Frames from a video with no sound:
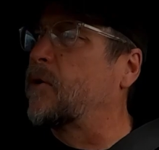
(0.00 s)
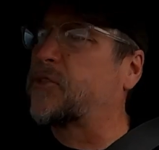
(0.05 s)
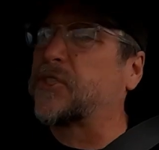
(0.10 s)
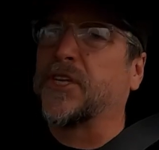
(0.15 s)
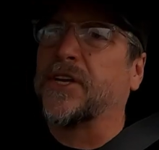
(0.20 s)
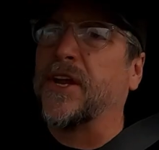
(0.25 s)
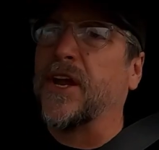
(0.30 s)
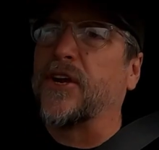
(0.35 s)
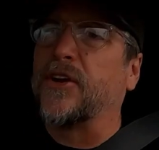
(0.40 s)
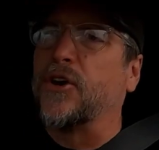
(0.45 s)

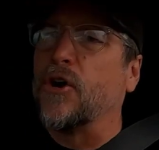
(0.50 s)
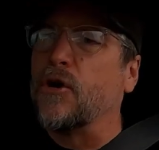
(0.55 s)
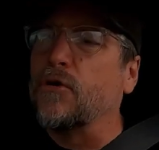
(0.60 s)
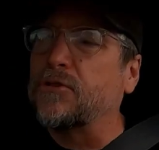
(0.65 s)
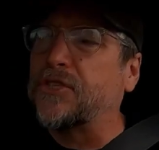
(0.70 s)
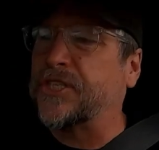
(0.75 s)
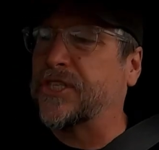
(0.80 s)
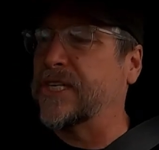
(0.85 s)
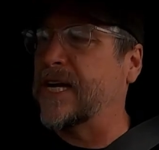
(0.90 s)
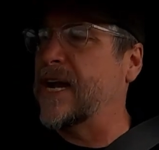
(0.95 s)
supposed to
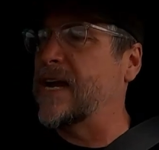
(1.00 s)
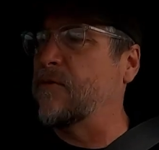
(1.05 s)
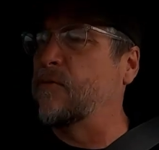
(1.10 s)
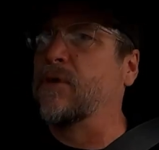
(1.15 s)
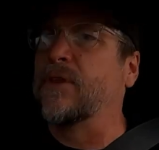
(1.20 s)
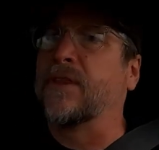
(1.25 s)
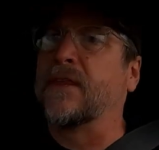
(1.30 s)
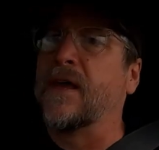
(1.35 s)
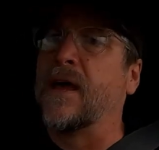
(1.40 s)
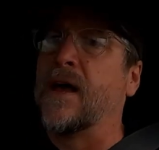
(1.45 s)

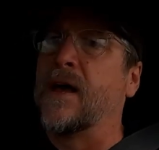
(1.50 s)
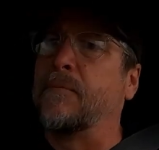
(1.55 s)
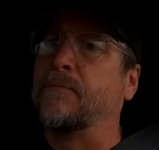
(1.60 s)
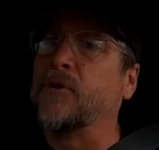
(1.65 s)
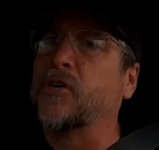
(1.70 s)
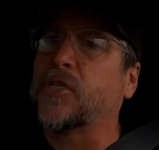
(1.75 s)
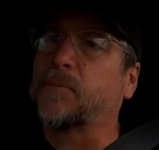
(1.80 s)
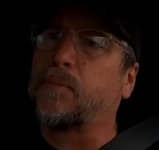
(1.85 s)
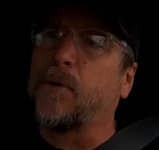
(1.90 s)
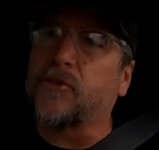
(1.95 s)
negotiate with
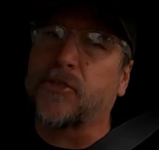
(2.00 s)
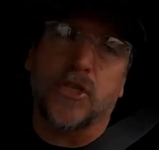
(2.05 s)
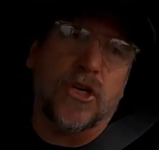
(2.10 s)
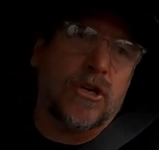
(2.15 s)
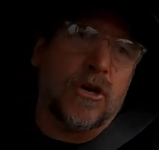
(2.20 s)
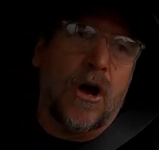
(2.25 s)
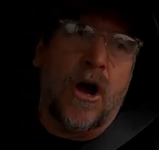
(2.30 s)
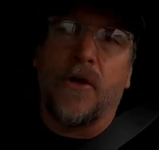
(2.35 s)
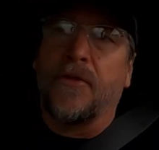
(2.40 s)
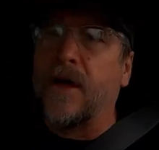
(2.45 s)
them. You're supposed
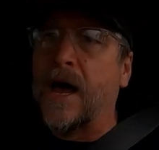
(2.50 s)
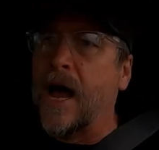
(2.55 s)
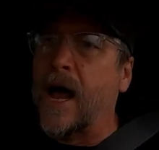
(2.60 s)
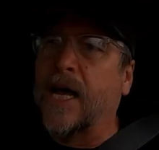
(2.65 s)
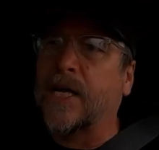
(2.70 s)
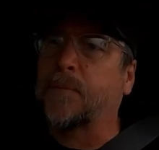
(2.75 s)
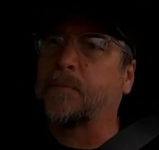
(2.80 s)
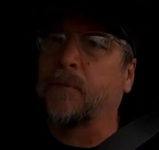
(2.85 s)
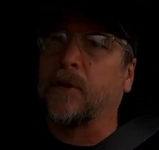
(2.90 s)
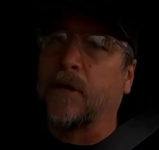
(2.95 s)
to call the
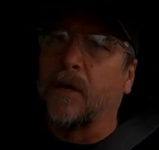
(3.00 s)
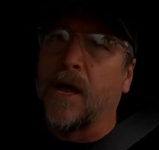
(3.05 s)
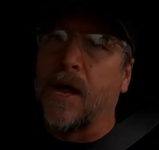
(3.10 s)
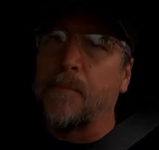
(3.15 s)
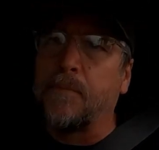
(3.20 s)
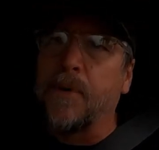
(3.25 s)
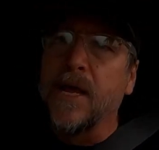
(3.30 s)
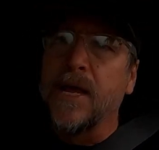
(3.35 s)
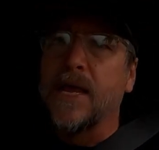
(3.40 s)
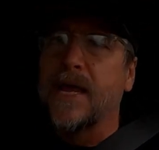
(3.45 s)
hospital
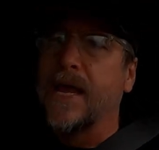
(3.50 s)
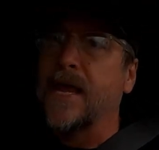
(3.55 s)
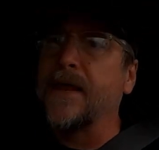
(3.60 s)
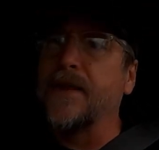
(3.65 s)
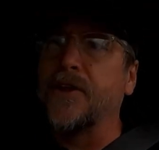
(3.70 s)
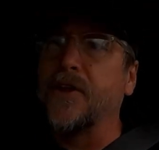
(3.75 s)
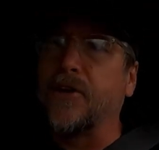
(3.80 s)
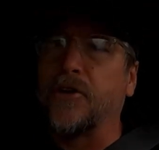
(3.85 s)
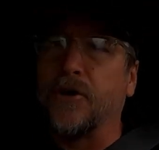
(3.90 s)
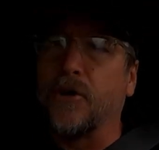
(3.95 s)
up
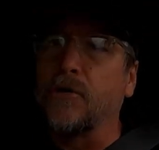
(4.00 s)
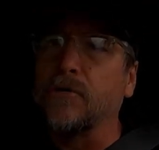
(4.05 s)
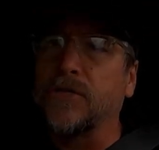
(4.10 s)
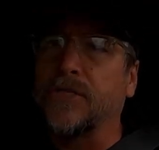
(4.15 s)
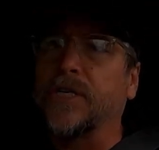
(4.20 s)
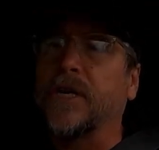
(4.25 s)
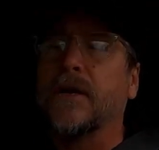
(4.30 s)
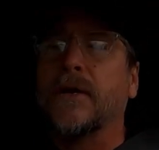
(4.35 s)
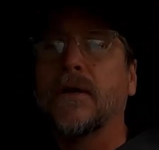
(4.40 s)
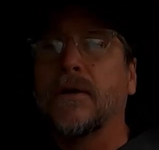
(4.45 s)
and
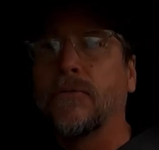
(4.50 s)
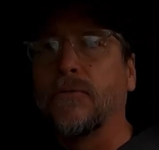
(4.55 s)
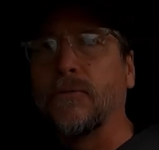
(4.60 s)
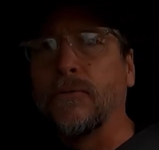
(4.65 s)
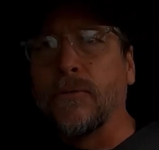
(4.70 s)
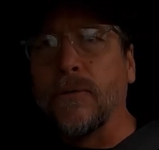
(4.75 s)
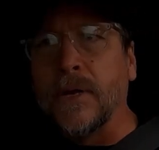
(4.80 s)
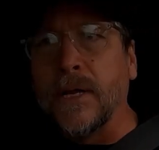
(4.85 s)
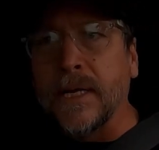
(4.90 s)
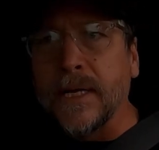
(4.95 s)
negotiate.
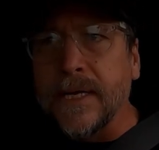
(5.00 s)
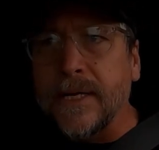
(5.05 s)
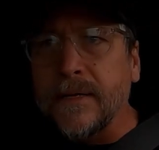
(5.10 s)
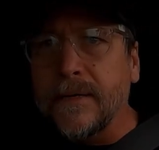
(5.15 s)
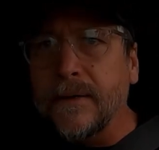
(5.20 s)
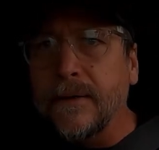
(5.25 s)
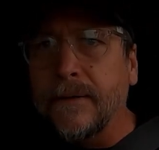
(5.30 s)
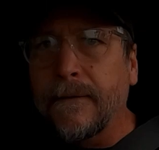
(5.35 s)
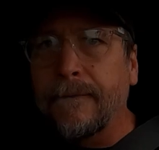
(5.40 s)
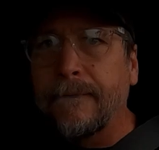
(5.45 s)

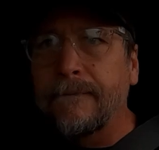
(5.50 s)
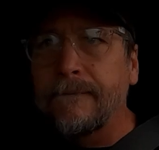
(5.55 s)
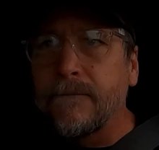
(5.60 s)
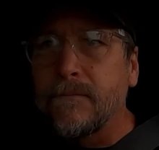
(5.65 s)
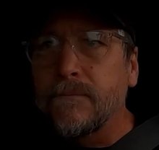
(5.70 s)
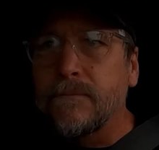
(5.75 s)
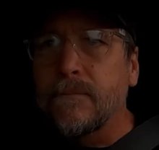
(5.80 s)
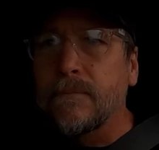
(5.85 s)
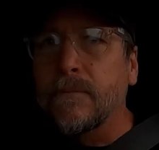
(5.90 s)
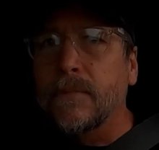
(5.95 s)
Really?
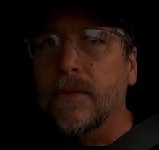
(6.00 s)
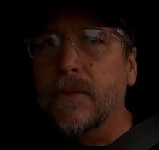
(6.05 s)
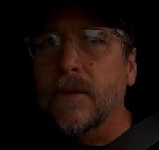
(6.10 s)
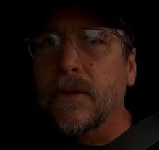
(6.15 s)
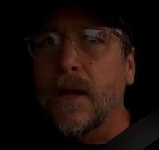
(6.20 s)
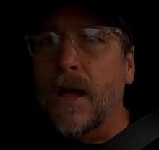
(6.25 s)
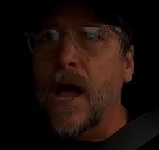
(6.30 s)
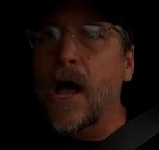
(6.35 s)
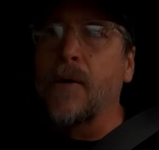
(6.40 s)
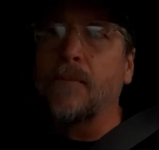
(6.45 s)

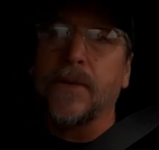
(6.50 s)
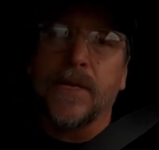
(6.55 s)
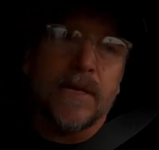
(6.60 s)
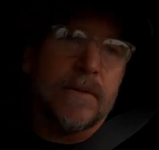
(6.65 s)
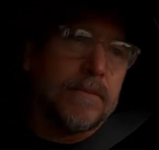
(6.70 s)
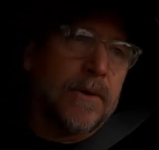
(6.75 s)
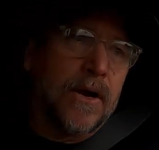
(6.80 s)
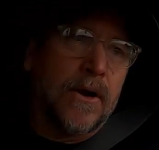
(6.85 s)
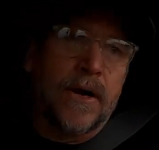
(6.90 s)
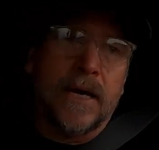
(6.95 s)
How
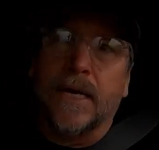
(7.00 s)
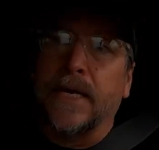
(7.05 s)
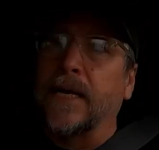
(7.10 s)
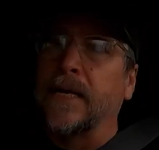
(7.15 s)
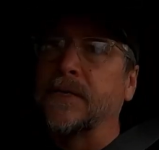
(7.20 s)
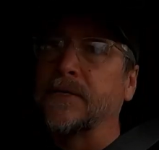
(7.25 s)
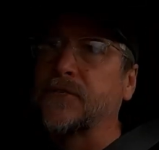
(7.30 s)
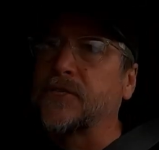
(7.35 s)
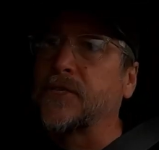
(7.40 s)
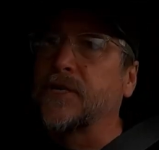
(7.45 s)
many
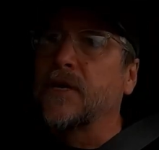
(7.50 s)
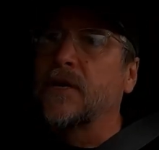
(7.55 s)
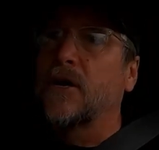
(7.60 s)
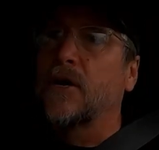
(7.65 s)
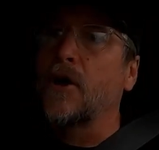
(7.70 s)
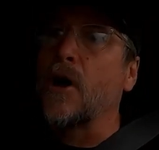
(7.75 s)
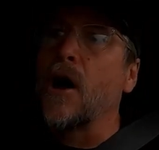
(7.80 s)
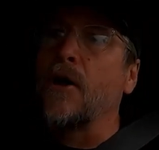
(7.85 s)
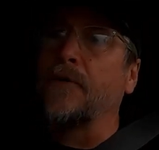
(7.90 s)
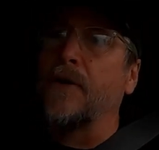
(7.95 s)
Americans
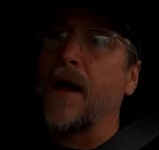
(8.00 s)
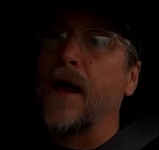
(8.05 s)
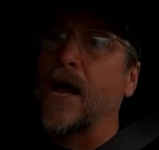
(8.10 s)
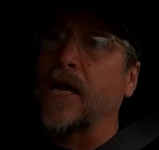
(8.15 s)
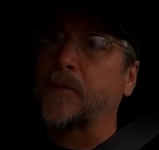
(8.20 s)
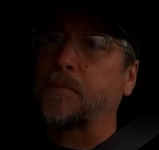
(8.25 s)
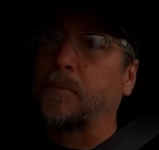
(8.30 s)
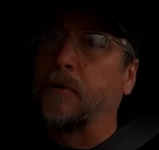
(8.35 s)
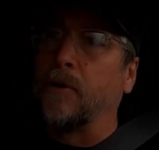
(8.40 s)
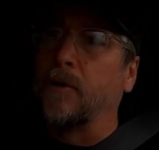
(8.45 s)
call the
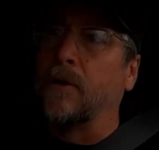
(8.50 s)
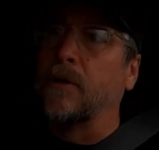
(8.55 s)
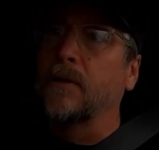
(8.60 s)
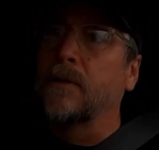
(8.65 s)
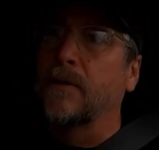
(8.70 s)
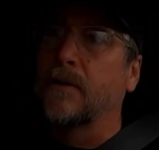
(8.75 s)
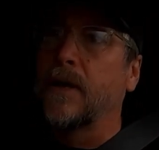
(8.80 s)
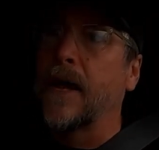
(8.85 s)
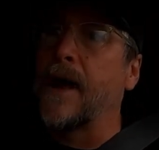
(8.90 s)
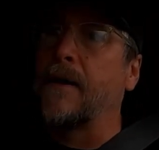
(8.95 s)

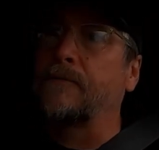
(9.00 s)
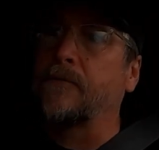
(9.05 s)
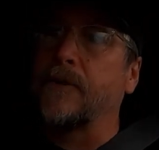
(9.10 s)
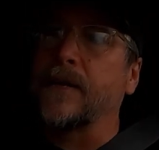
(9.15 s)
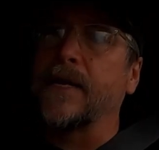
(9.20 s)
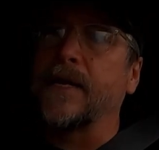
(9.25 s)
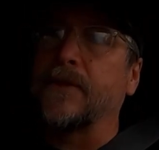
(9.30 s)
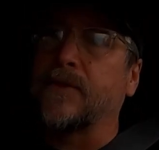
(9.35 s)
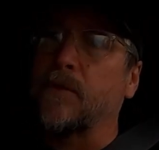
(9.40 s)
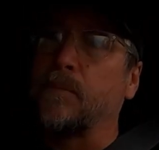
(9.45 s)
hospital
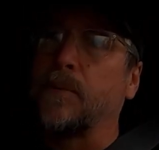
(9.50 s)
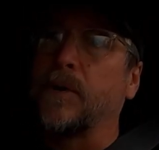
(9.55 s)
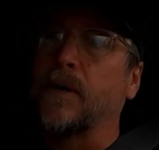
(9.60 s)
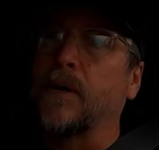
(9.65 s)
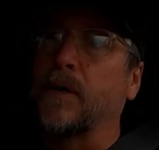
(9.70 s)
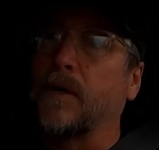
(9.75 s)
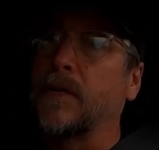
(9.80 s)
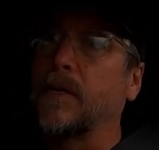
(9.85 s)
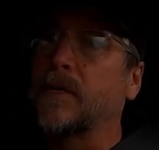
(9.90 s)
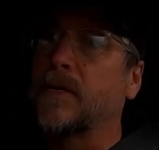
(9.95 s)
after they get the
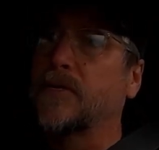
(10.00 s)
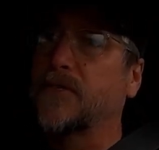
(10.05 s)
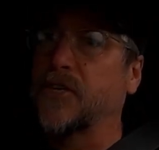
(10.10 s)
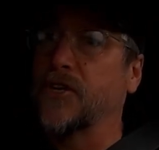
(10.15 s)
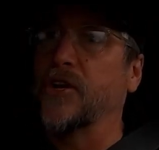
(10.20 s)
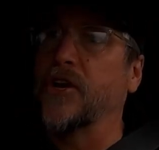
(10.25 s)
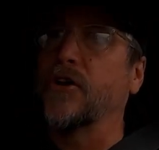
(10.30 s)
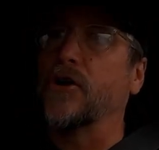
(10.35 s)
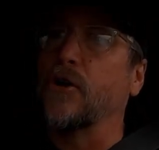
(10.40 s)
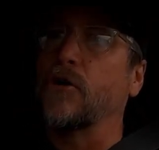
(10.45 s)
bill
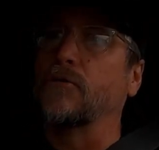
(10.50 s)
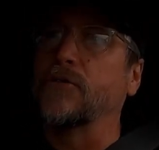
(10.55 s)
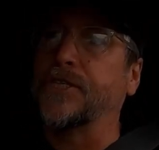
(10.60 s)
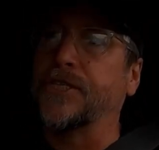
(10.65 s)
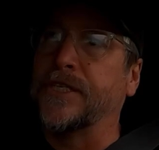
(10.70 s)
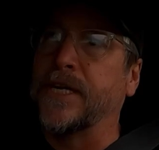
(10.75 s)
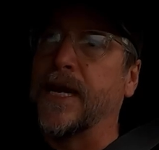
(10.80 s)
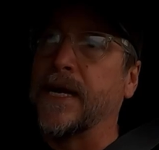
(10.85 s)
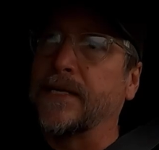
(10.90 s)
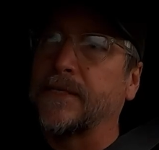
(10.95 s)
to
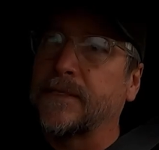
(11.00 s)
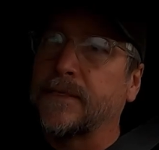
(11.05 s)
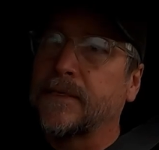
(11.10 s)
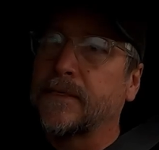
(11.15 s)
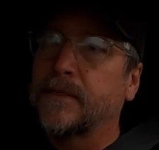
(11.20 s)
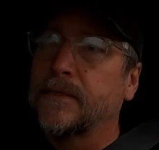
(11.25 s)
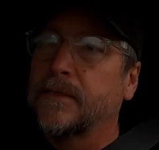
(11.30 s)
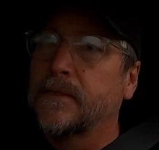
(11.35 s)
negotiate?